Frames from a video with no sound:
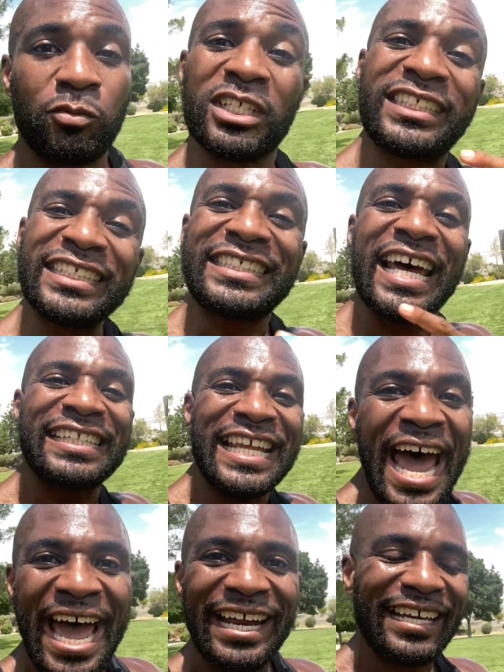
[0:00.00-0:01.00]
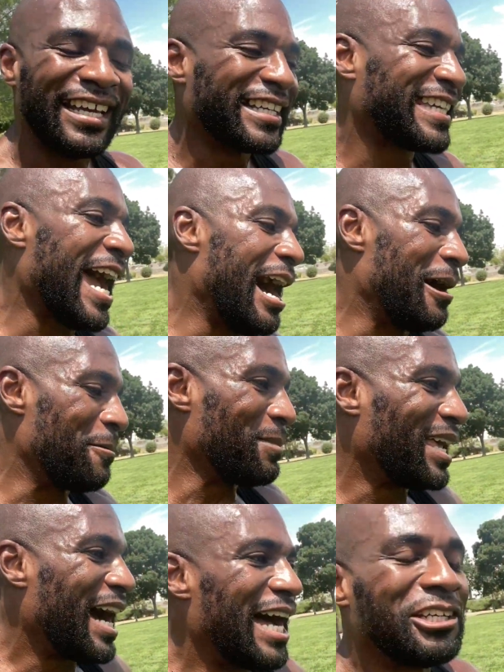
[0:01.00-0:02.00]
When she said that, tell,
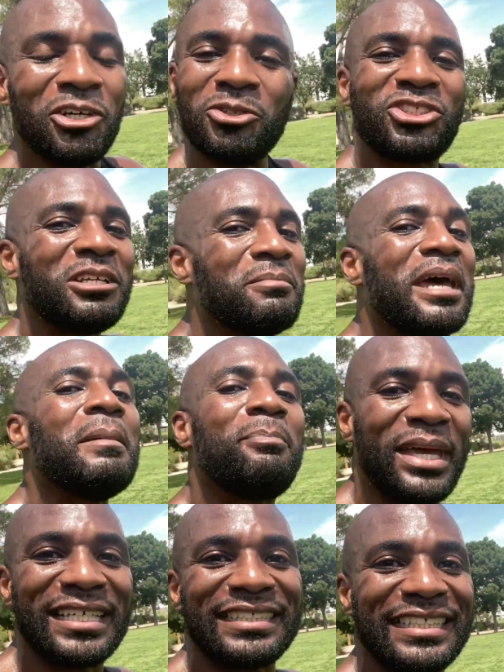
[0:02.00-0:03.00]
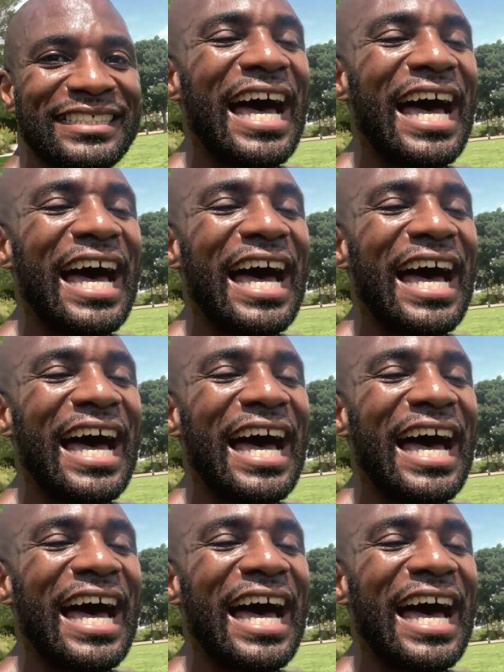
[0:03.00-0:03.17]
I knew she meant business.